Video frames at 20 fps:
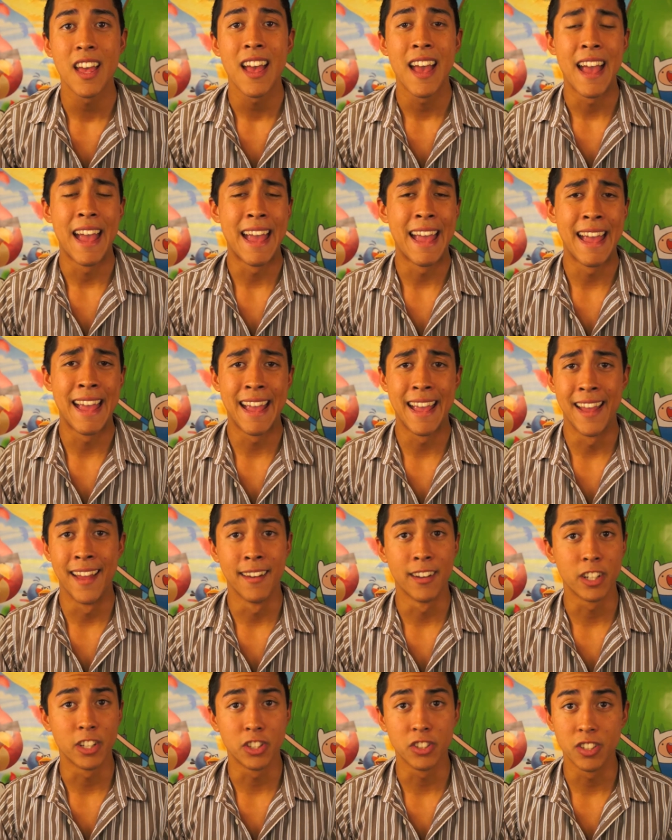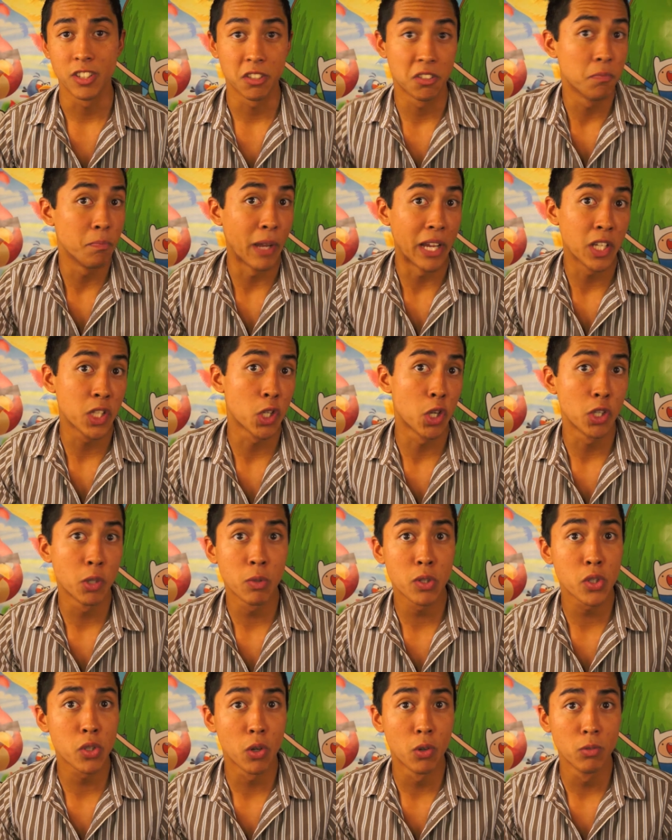and based on your
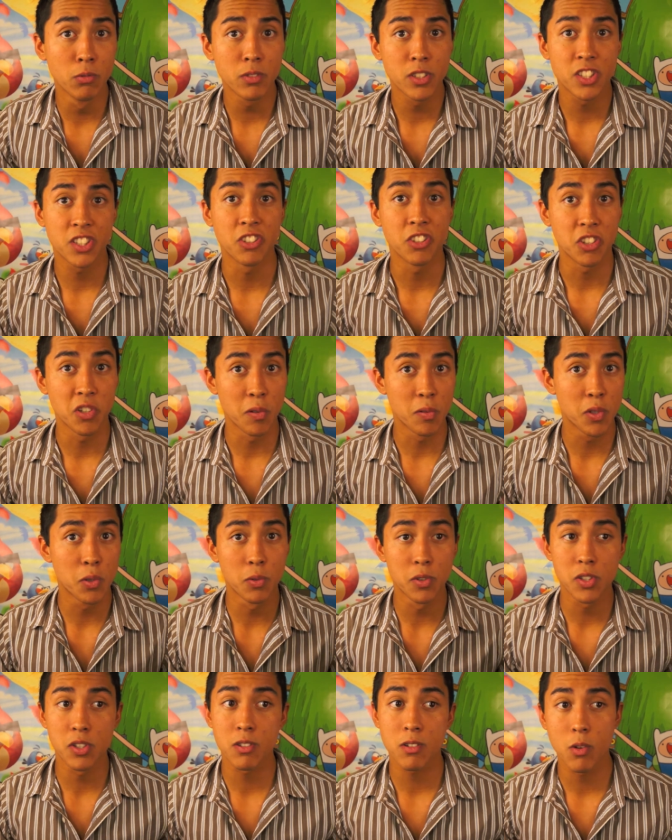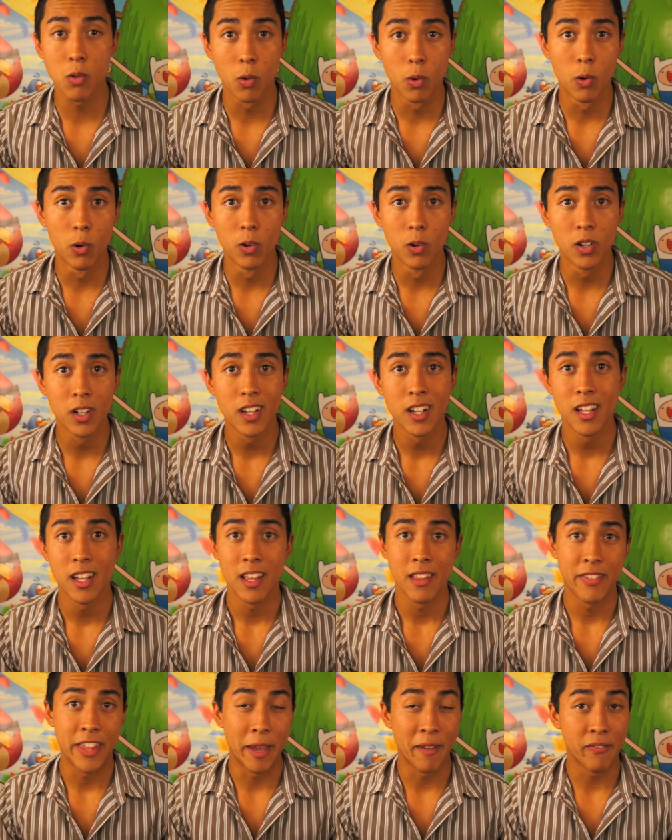results, you go to a school
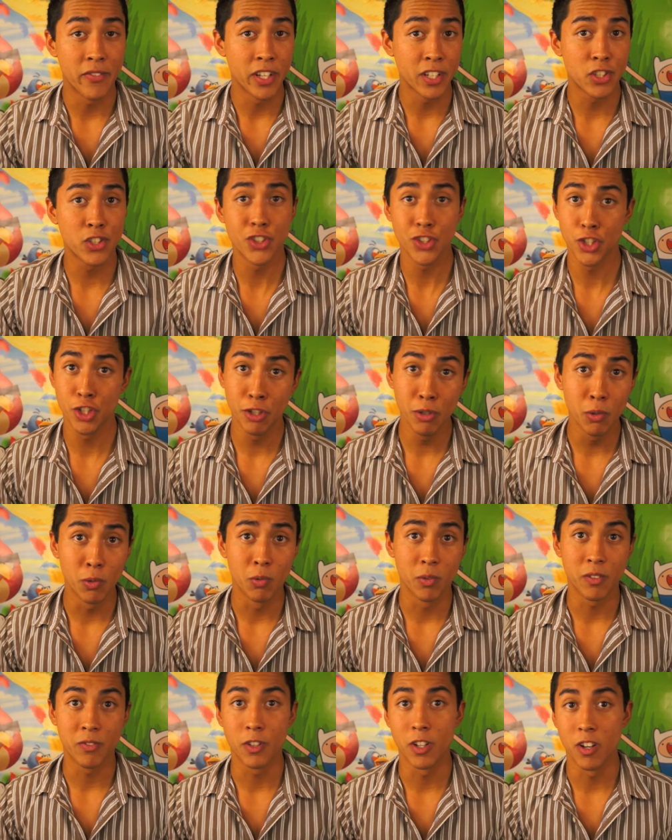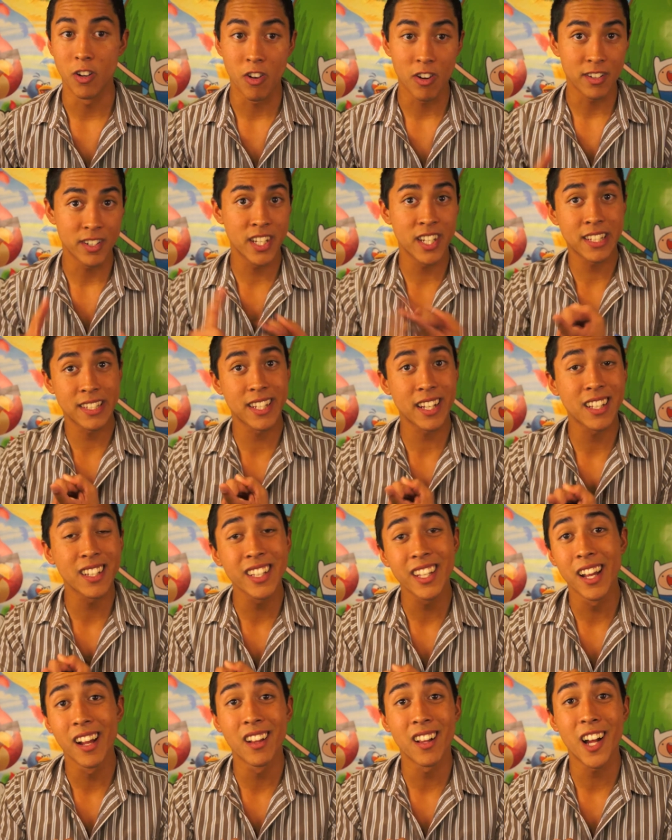that fits you. If you're an
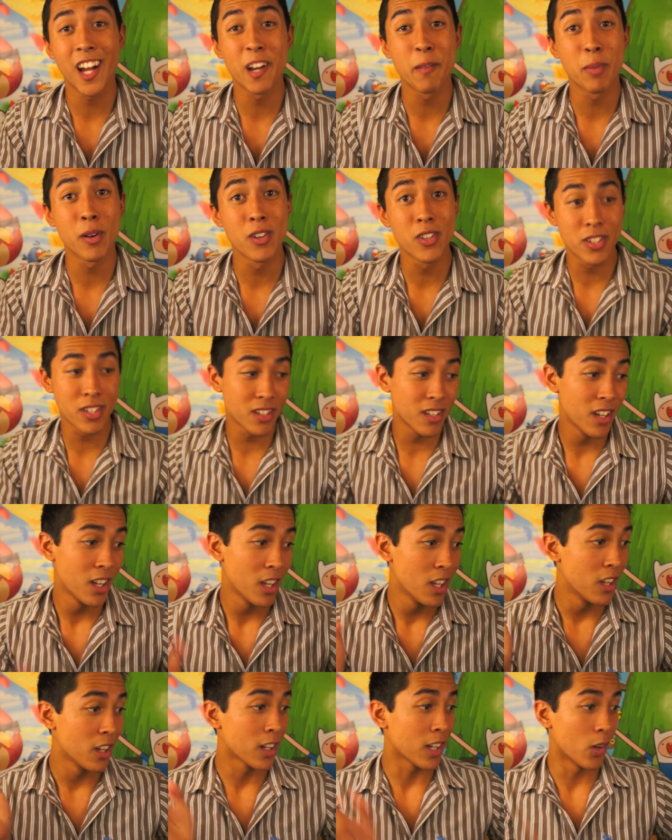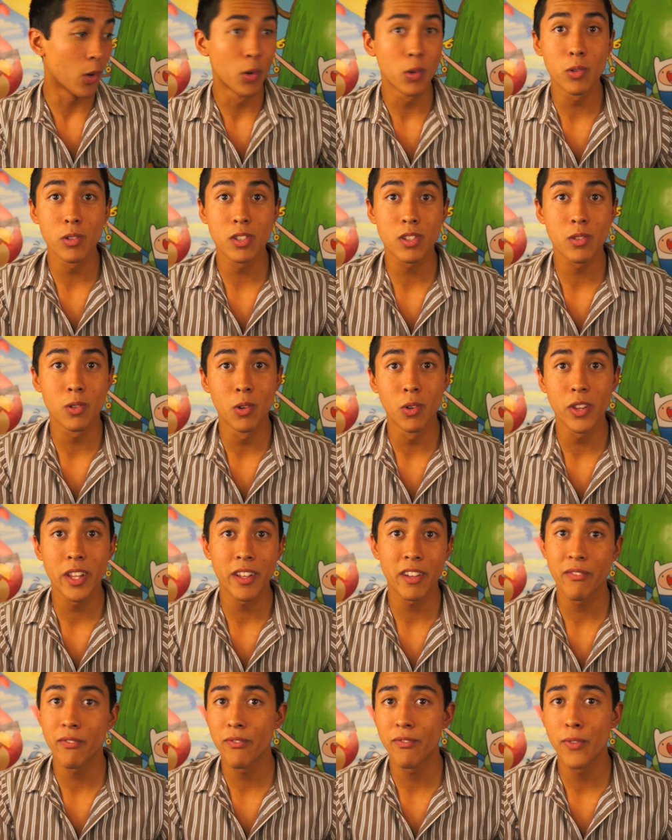artistically inclined person, go to a school
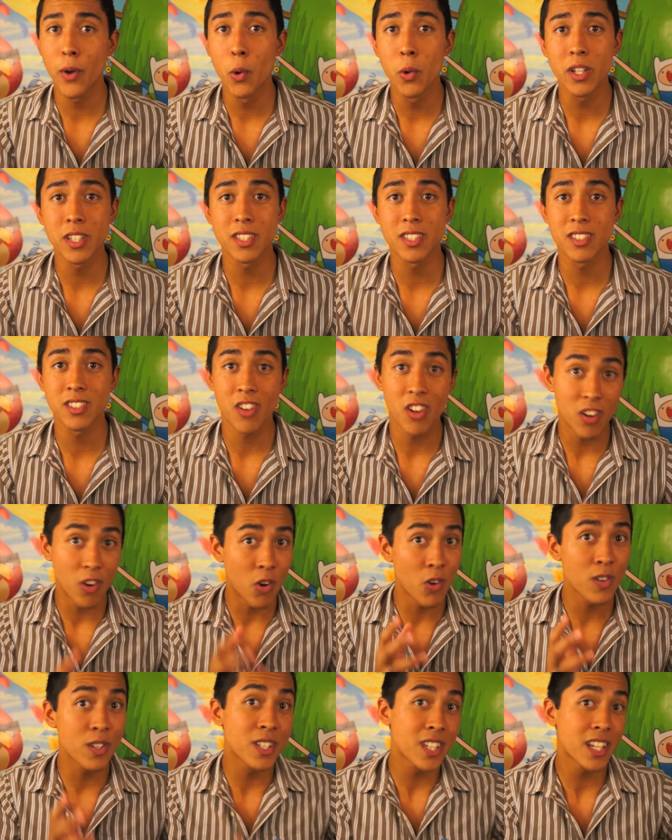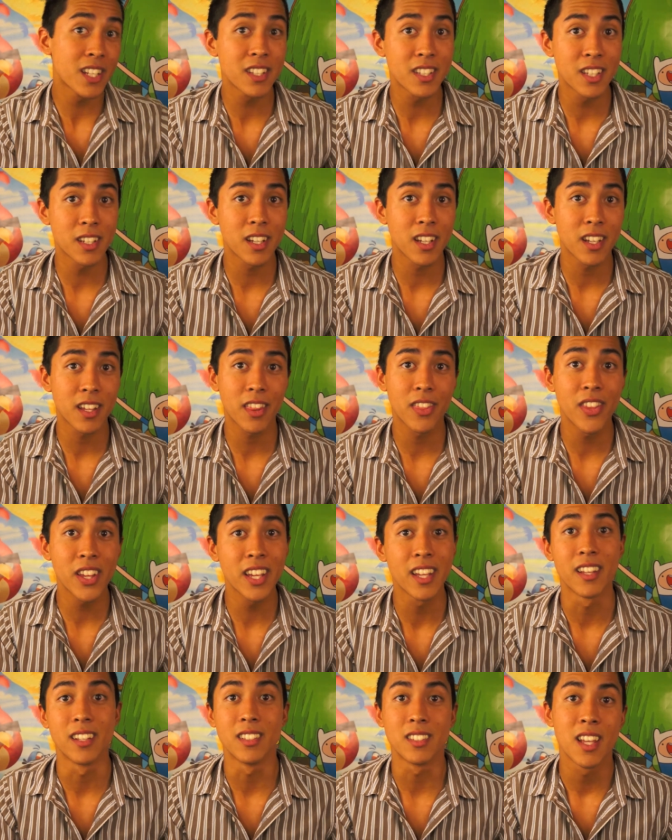that focuses on artistic
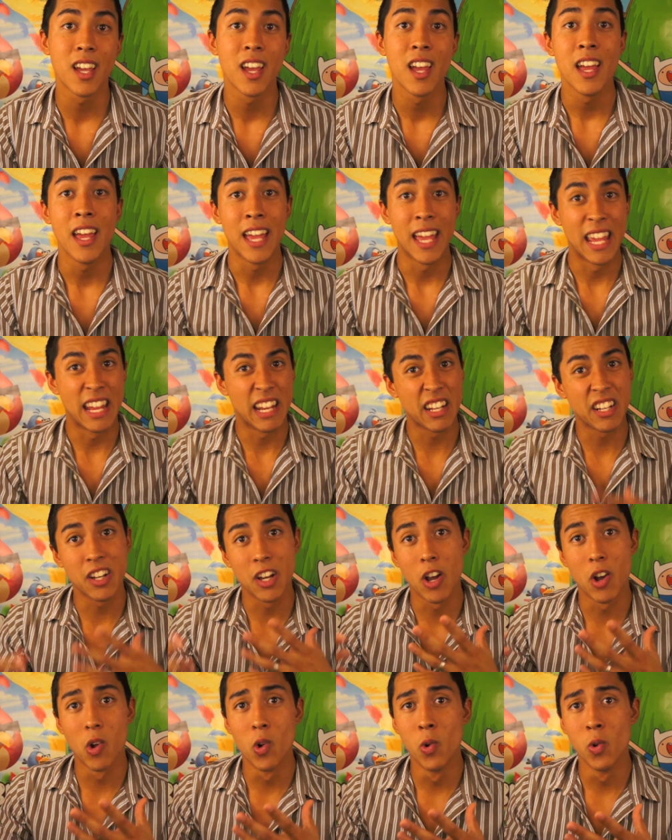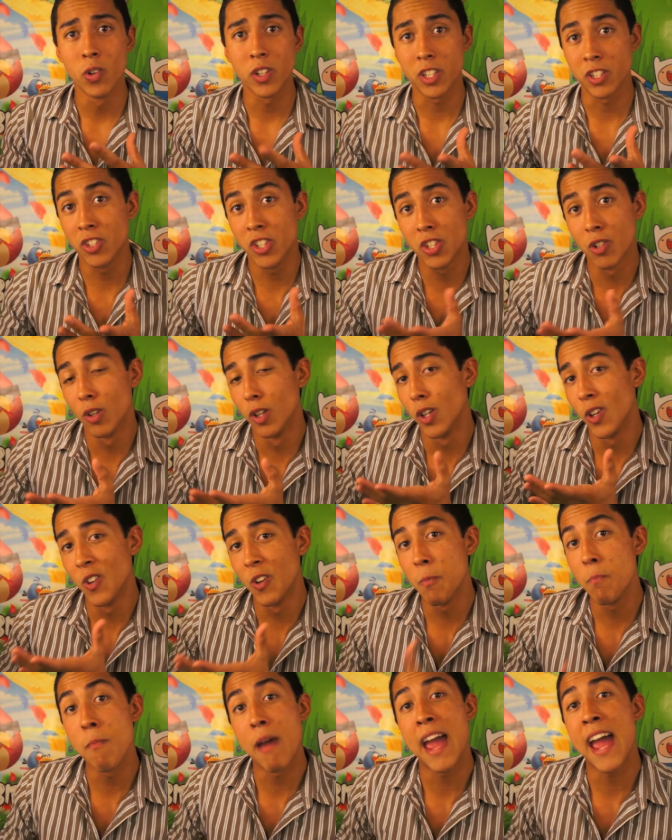things. And you still
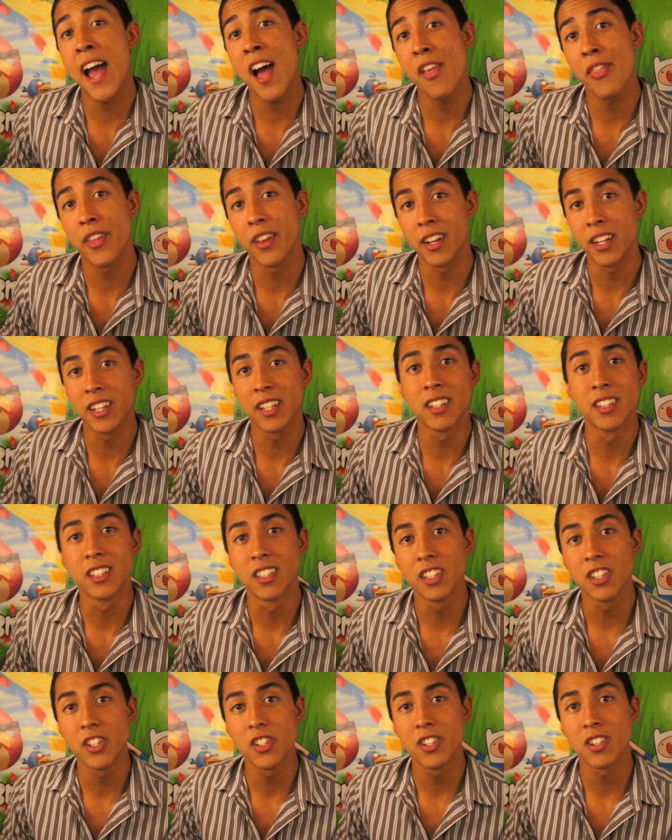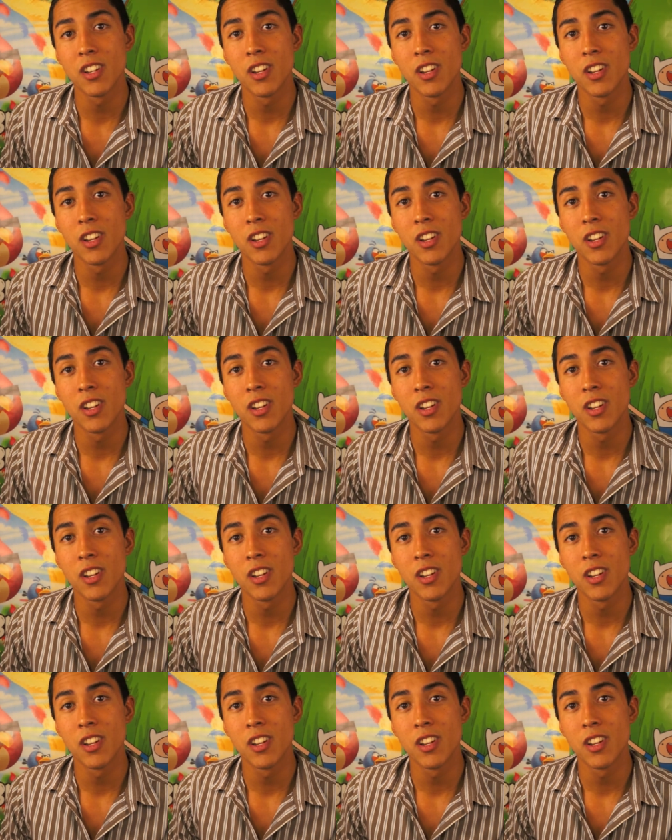learn math and English.